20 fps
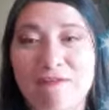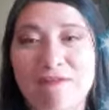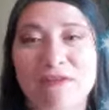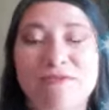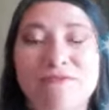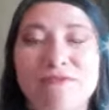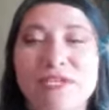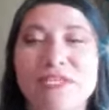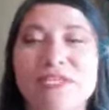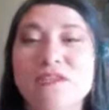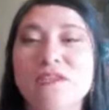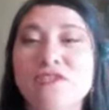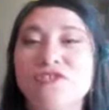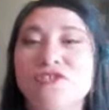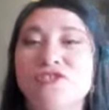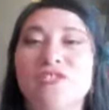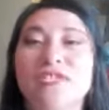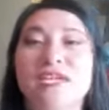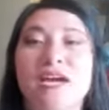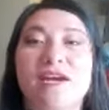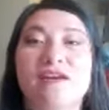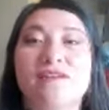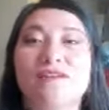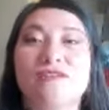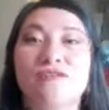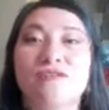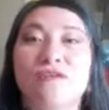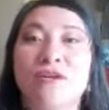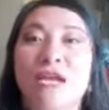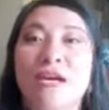Resolutions are,
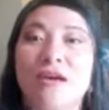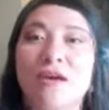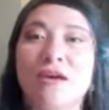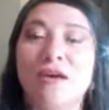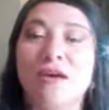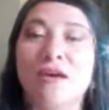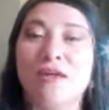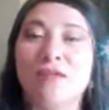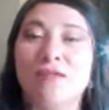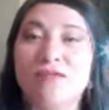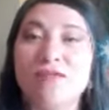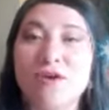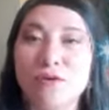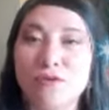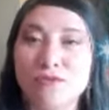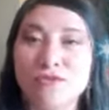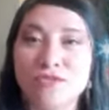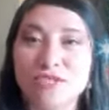like those